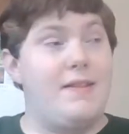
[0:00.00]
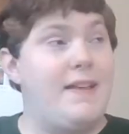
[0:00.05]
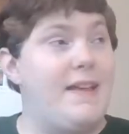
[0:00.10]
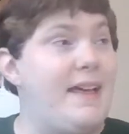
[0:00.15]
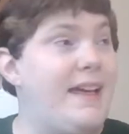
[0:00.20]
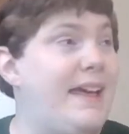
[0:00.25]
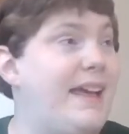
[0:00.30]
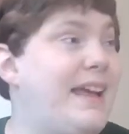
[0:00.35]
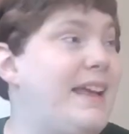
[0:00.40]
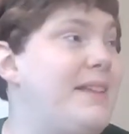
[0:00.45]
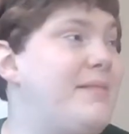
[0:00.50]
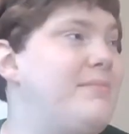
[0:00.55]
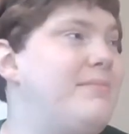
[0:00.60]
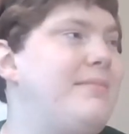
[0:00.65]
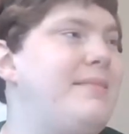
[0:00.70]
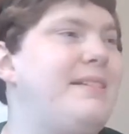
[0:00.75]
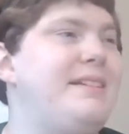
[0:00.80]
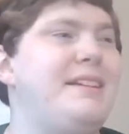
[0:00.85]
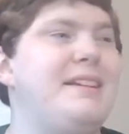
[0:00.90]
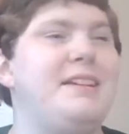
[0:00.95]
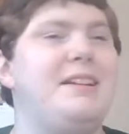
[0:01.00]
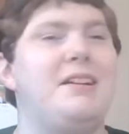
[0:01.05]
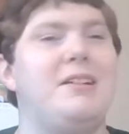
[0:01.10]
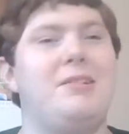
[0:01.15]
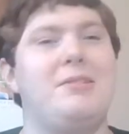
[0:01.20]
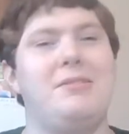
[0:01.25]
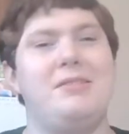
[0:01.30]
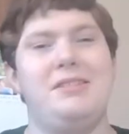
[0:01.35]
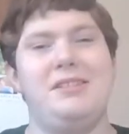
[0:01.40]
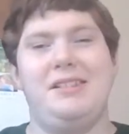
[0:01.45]
And,
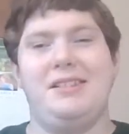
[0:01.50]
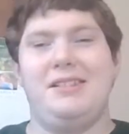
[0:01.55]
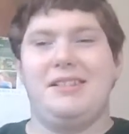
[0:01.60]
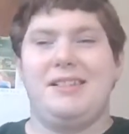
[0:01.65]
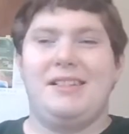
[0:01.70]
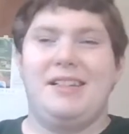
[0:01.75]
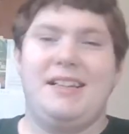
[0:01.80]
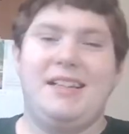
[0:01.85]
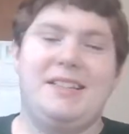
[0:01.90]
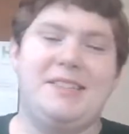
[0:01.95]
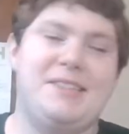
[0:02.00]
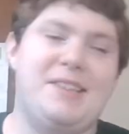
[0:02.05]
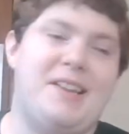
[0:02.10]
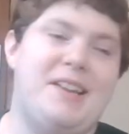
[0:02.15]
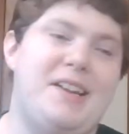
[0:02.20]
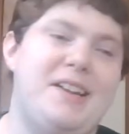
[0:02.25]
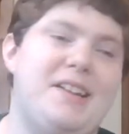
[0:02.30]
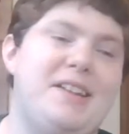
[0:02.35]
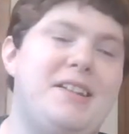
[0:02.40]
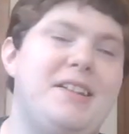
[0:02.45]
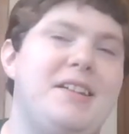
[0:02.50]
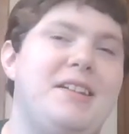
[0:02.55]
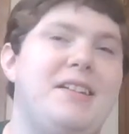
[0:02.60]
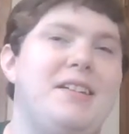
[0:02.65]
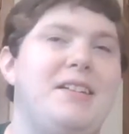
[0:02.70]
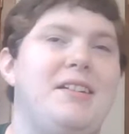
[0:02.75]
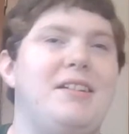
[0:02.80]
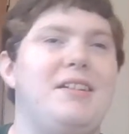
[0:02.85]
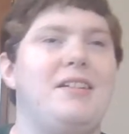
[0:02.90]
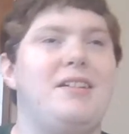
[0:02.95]
he's like,
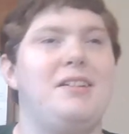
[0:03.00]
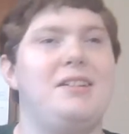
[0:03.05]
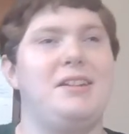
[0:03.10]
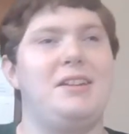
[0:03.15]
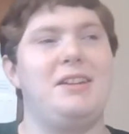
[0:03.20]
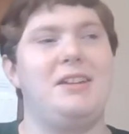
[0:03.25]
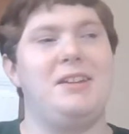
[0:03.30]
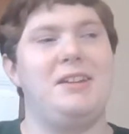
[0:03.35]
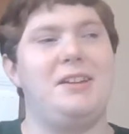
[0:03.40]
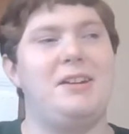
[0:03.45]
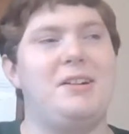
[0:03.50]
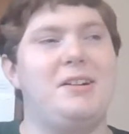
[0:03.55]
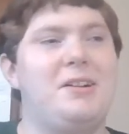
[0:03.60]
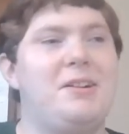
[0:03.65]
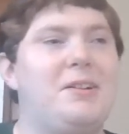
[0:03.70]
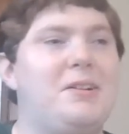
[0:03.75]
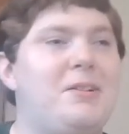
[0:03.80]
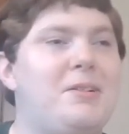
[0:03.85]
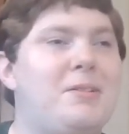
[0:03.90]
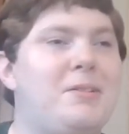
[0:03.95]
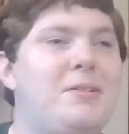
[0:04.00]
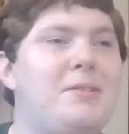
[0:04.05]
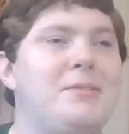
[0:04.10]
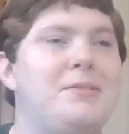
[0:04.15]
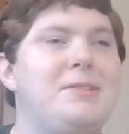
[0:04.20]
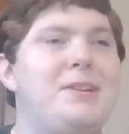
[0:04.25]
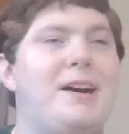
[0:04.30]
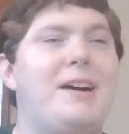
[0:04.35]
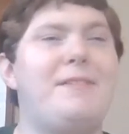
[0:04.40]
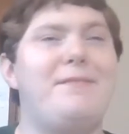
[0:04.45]

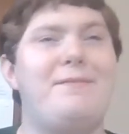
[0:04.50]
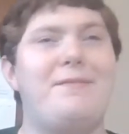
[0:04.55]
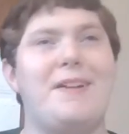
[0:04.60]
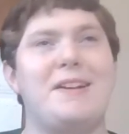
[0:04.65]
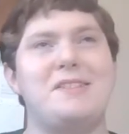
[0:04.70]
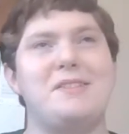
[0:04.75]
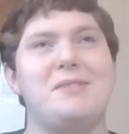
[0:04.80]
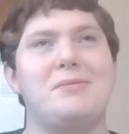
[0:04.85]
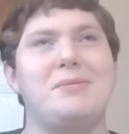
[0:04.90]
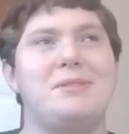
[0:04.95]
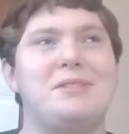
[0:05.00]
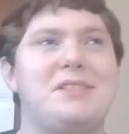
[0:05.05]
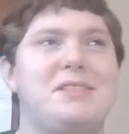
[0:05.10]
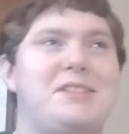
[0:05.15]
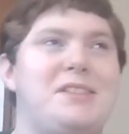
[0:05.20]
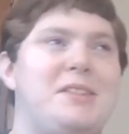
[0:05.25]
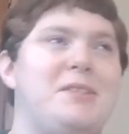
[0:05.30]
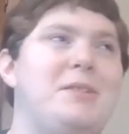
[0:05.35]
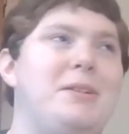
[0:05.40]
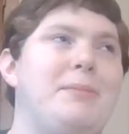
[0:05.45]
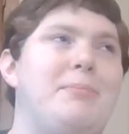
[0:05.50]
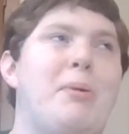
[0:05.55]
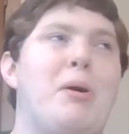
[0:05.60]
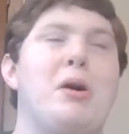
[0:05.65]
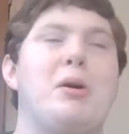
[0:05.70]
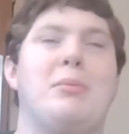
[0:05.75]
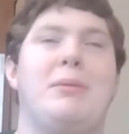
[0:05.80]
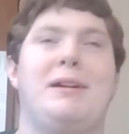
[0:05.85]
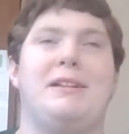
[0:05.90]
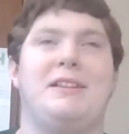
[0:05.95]
Unpheasant wasn't the only
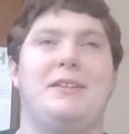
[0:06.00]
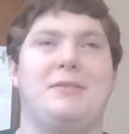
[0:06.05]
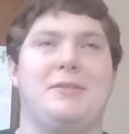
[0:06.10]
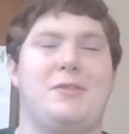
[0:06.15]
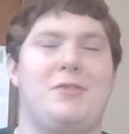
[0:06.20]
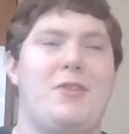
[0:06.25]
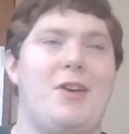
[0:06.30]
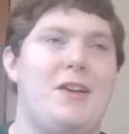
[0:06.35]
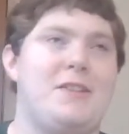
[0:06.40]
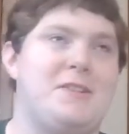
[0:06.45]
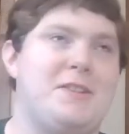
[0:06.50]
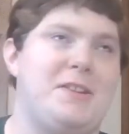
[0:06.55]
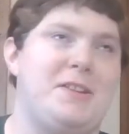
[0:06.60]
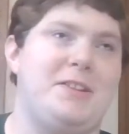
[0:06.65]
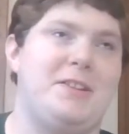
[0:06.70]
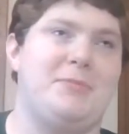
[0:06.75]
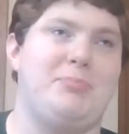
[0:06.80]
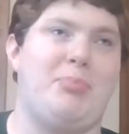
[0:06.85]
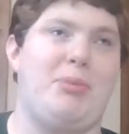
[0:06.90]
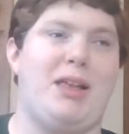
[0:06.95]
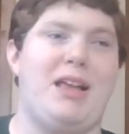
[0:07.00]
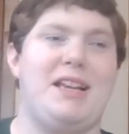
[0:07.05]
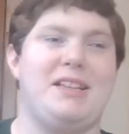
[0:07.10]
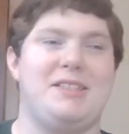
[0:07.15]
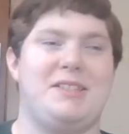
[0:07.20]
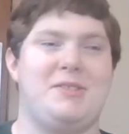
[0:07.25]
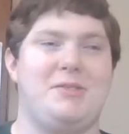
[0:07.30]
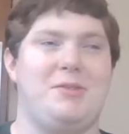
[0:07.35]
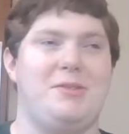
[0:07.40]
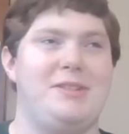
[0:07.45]
Pokemon that was faster than this
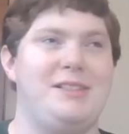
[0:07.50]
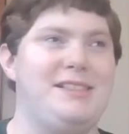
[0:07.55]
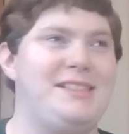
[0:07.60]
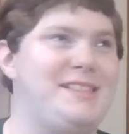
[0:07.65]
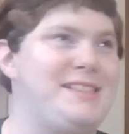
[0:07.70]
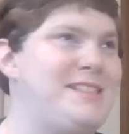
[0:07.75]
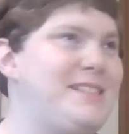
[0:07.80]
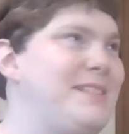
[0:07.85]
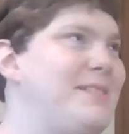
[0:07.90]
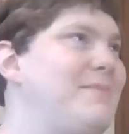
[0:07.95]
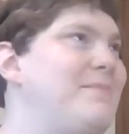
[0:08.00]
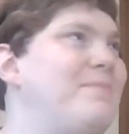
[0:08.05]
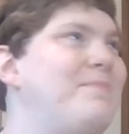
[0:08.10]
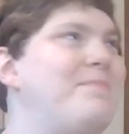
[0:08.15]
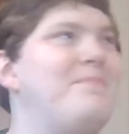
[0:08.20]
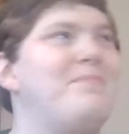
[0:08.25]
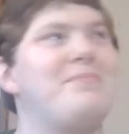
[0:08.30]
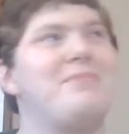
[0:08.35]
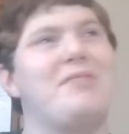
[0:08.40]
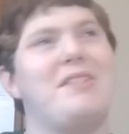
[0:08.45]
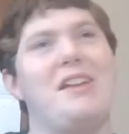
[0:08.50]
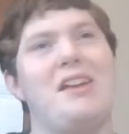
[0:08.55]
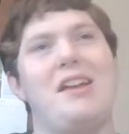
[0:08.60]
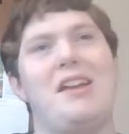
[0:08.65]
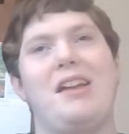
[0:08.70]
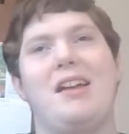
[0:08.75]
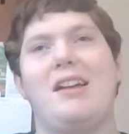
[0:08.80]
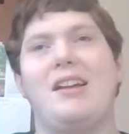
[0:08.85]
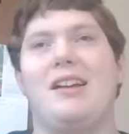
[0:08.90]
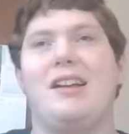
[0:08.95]
Blastoise.
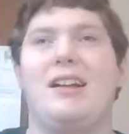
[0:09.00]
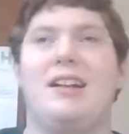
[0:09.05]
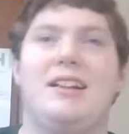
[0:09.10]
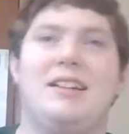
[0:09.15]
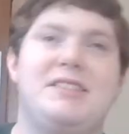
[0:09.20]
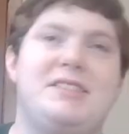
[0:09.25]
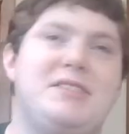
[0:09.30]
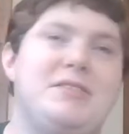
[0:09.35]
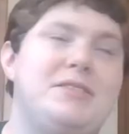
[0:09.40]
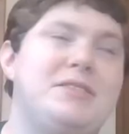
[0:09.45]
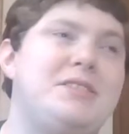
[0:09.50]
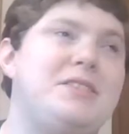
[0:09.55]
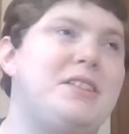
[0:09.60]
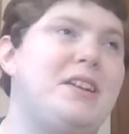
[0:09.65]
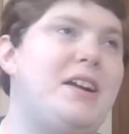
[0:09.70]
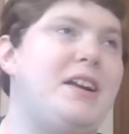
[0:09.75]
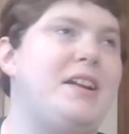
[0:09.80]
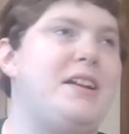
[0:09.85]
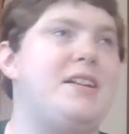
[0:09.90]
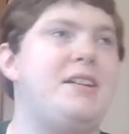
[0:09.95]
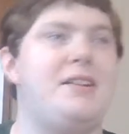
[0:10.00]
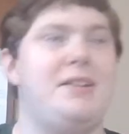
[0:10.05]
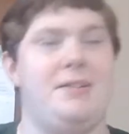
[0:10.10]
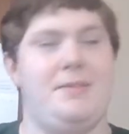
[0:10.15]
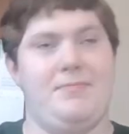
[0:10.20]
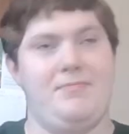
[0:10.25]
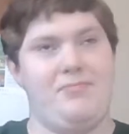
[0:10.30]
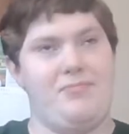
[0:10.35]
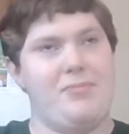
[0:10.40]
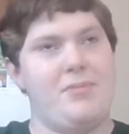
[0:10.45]
And so it's like,
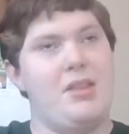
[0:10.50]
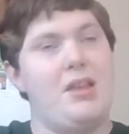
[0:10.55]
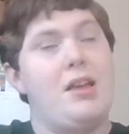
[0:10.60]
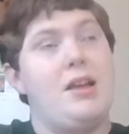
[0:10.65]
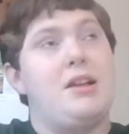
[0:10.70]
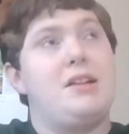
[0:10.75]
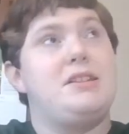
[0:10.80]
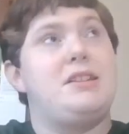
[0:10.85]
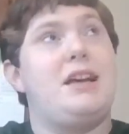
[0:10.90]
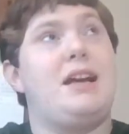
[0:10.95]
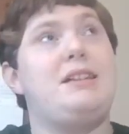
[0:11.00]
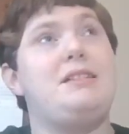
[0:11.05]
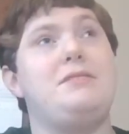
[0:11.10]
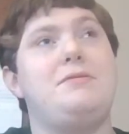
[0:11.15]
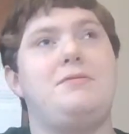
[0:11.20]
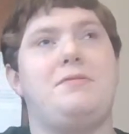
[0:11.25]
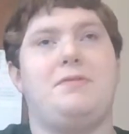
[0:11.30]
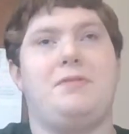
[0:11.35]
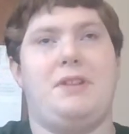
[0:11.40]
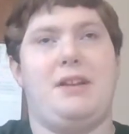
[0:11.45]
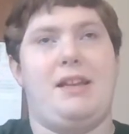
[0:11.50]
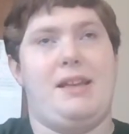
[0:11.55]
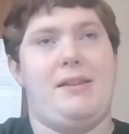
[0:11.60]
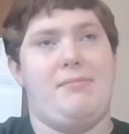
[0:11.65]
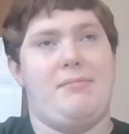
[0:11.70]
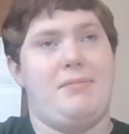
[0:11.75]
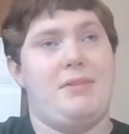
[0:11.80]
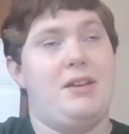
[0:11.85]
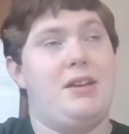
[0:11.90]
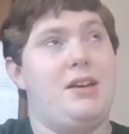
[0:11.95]

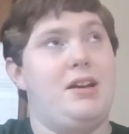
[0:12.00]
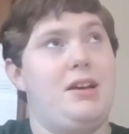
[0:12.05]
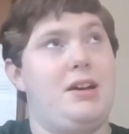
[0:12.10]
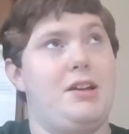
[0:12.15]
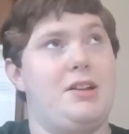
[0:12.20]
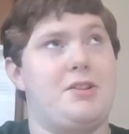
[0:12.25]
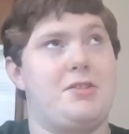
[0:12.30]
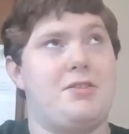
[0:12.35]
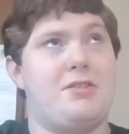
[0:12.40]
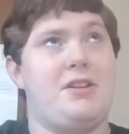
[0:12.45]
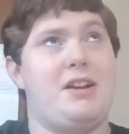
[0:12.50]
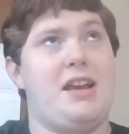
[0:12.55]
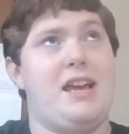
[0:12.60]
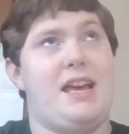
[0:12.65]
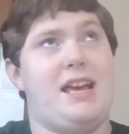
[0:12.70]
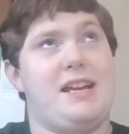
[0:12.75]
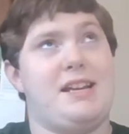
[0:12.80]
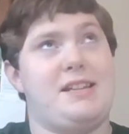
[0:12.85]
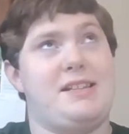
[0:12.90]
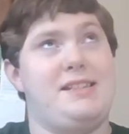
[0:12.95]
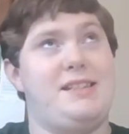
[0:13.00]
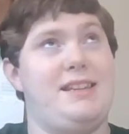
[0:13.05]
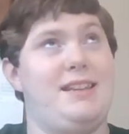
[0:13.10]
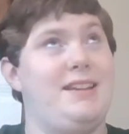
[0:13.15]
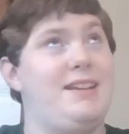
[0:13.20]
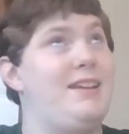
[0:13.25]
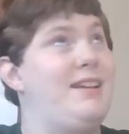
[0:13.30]
Talonflame, attract.